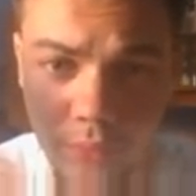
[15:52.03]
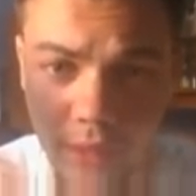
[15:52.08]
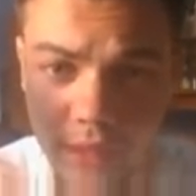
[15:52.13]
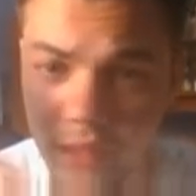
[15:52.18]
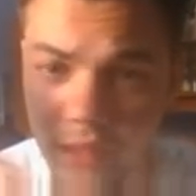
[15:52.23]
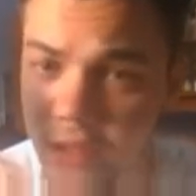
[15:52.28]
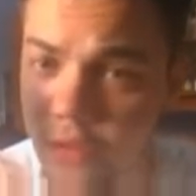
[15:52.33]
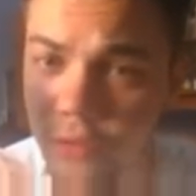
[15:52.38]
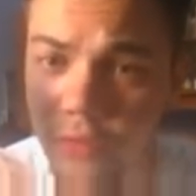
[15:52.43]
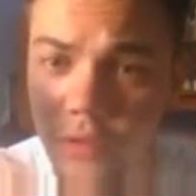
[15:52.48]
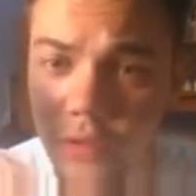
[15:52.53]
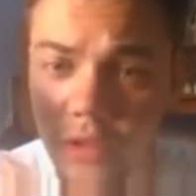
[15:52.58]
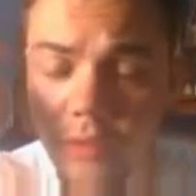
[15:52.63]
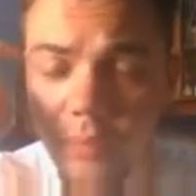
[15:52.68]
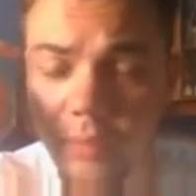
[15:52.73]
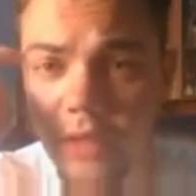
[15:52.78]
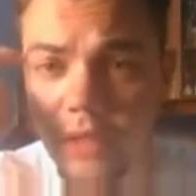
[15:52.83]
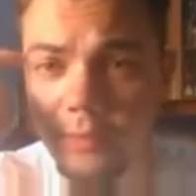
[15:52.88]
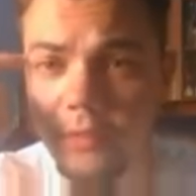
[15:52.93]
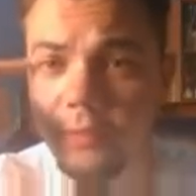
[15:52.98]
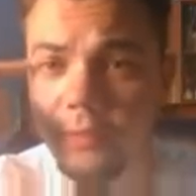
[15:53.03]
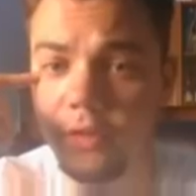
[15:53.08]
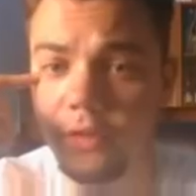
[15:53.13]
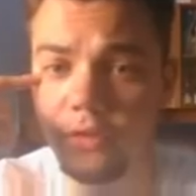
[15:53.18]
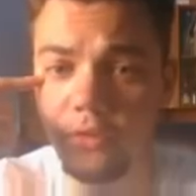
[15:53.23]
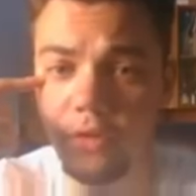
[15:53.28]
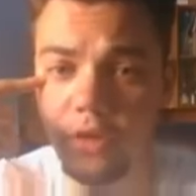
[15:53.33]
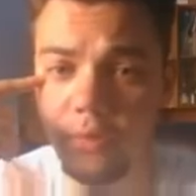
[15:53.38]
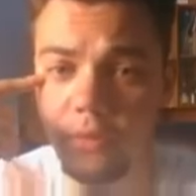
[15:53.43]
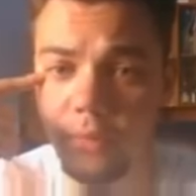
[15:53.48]
And I don't think many people
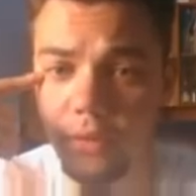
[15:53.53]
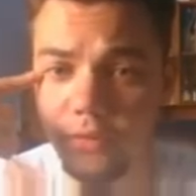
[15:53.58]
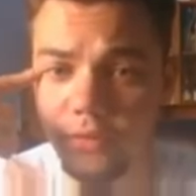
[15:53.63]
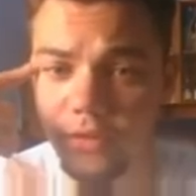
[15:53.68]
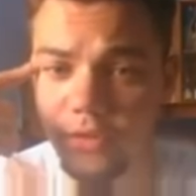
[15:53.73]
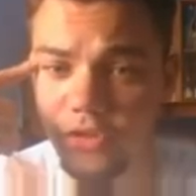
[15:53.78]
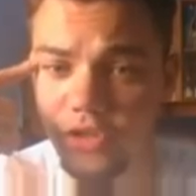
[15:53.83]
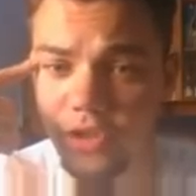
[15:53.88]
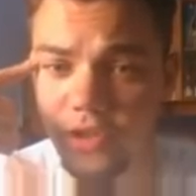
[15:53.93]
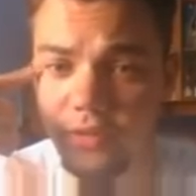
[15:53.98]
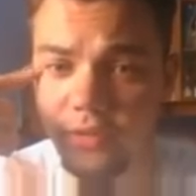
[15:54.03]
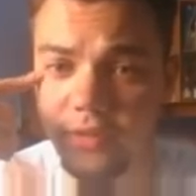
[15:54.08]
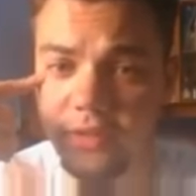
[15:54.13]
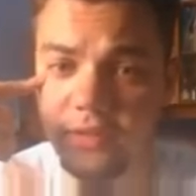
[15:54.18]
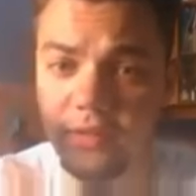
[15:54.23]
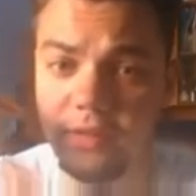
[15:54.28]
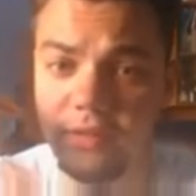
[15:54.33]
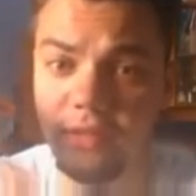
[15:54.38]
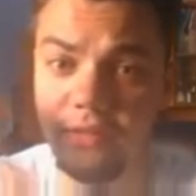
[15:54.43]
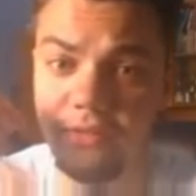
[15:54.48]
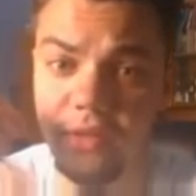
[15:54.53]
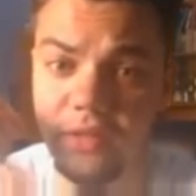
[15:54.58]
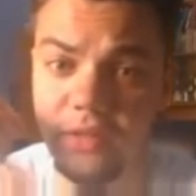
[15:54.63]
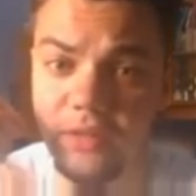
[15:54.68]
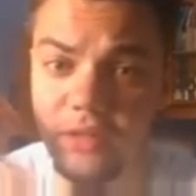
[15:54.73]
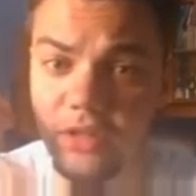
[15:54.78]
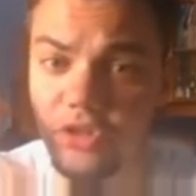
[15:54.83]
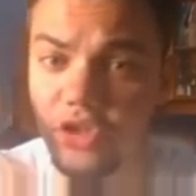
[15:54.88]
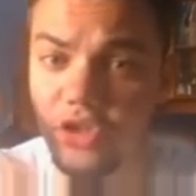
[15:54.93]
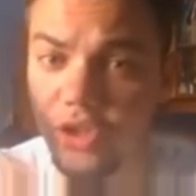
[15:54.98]
talk about the generated
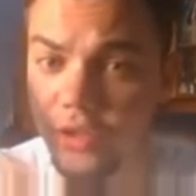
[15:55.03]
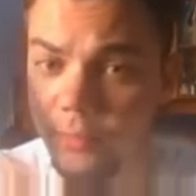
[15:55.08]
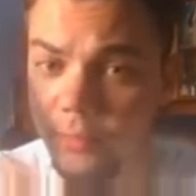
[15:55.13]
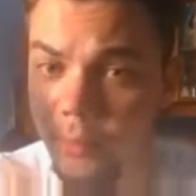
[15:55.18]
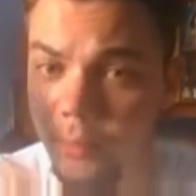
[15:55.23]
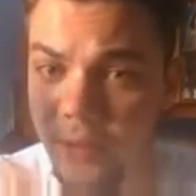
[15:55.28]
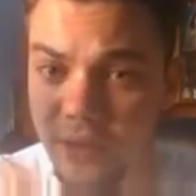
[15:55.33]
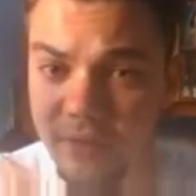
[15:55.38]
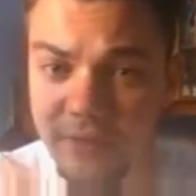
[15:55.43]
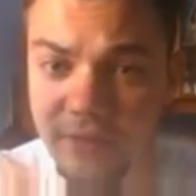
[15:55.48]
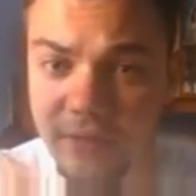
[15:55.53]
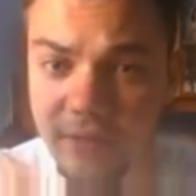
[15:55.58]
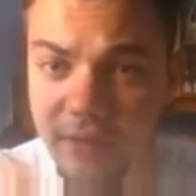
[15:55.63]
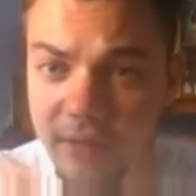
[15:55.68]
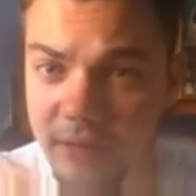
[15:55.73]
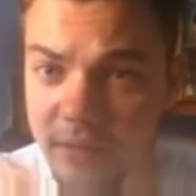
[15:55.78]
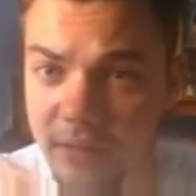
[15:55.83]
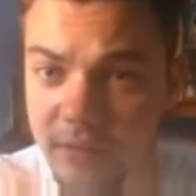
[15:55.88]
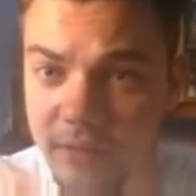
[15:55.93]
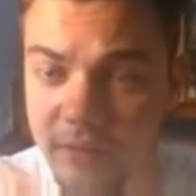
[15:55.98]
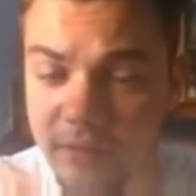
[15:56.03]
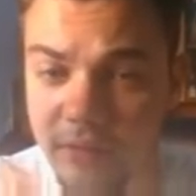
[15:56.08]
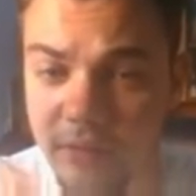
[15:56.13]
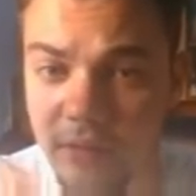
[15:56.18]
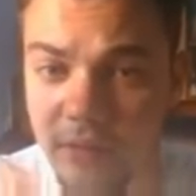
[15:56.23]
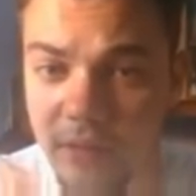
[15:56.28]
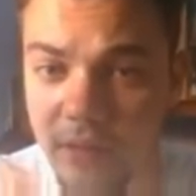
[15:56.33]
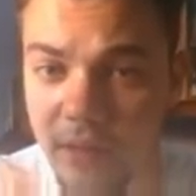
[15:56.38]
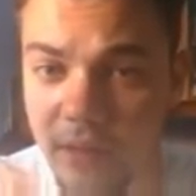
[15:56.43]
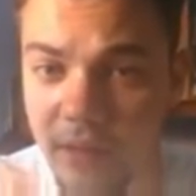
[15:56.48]
advantage and the things that I did
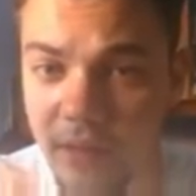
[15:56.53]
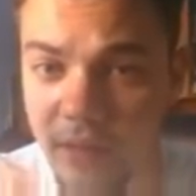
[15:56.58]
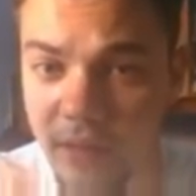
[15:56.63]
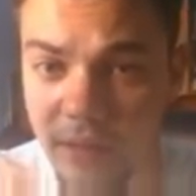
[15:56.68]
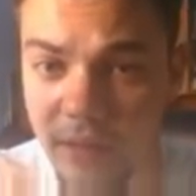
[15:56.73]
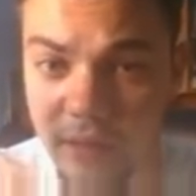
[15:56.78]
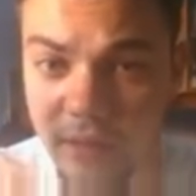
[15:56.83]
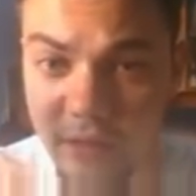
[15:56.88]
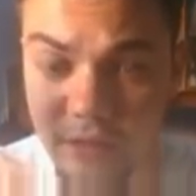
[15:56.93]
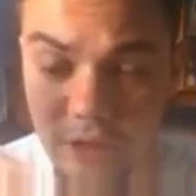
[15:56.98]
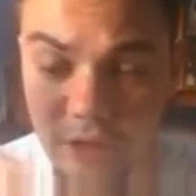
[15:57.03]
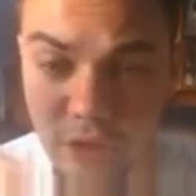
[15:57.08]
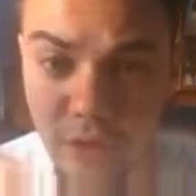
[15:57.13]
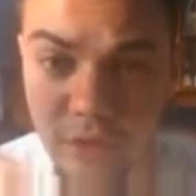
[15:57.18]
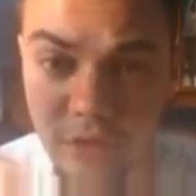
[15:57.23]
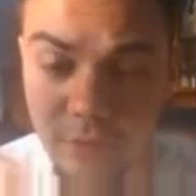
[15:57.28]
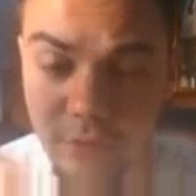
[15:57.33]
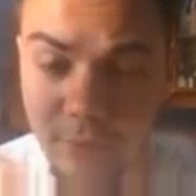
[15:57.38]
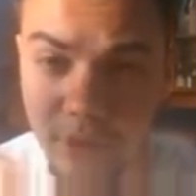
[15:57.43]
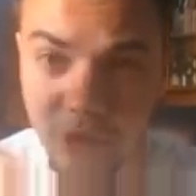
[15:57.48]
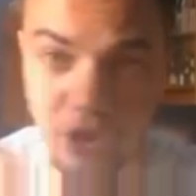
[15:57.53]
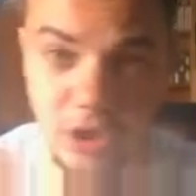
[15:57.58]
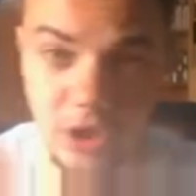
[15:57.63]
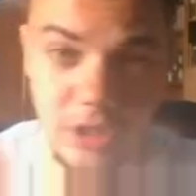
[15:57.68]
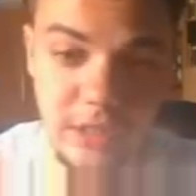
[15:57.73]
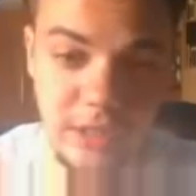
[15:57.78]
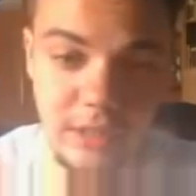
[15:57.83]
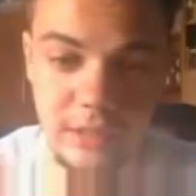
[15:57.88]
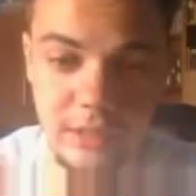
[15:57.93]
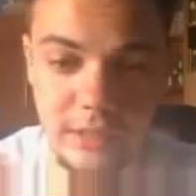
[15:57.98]
uh, early on
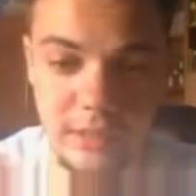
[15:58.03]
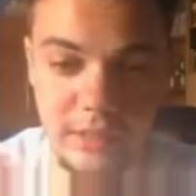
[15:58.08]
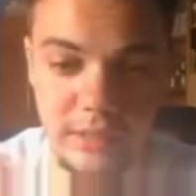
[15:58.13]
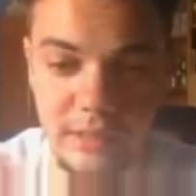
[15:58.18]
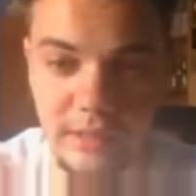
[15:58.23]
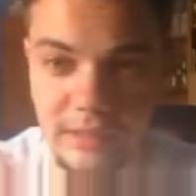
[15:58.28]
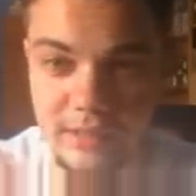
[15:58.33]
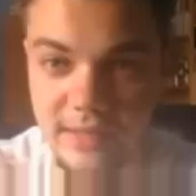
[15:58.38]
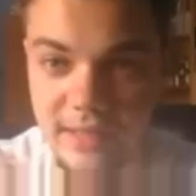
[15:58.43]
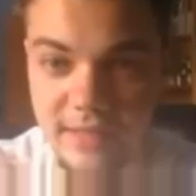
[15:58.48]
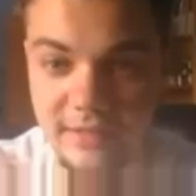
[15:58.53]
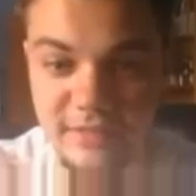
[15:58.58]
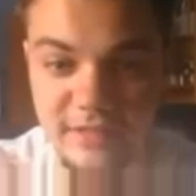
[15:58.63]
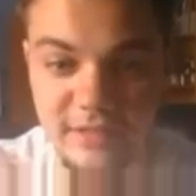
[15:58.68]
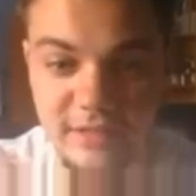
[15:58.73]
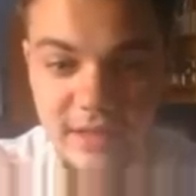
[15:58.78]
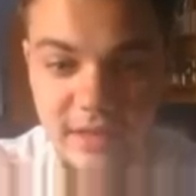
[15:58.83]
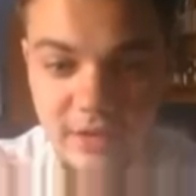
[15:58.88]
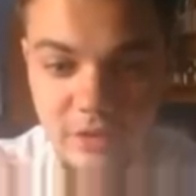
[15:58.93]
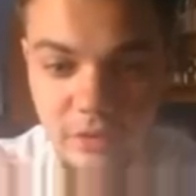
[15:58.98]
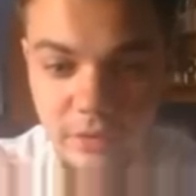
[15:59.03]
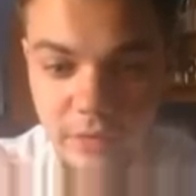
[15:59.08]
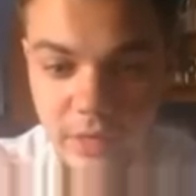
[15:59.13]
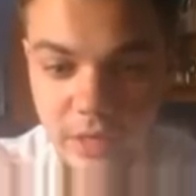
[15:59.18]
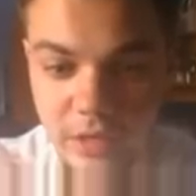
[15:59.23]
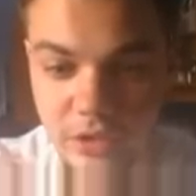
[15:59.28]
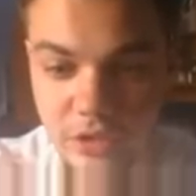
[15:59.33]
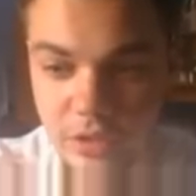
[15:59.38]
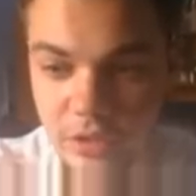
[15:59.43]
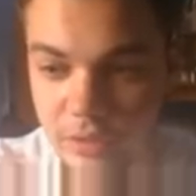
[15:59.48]
especially in that scenario I
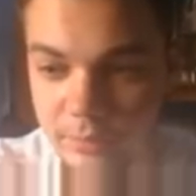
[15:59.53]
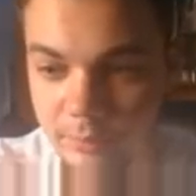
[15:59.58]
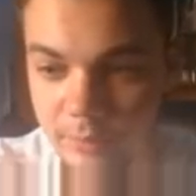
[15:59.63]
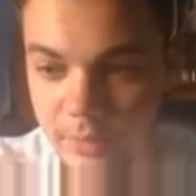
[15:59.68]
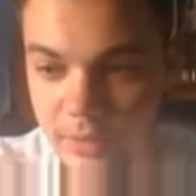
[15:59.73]
actually